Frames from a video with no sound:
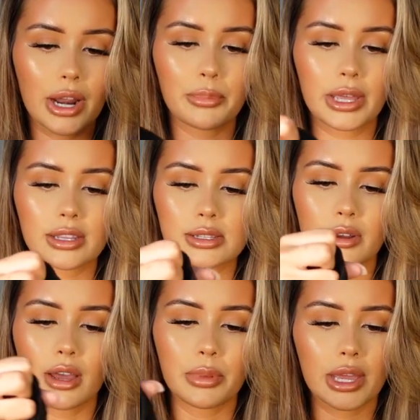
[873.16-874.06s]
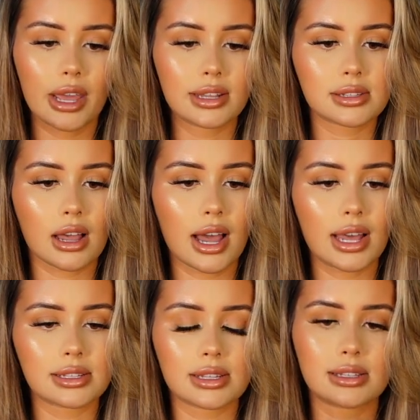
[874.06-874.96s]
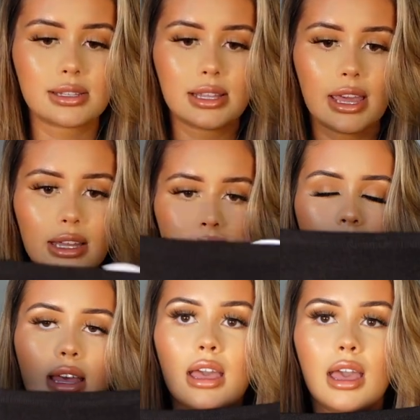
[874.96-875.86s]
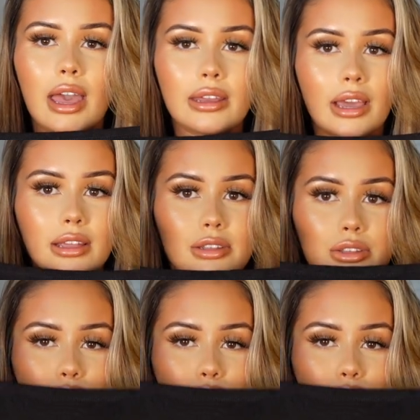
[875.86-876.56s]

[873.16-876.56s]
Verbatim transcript: But I picked this one up in a size six and yeah, it's a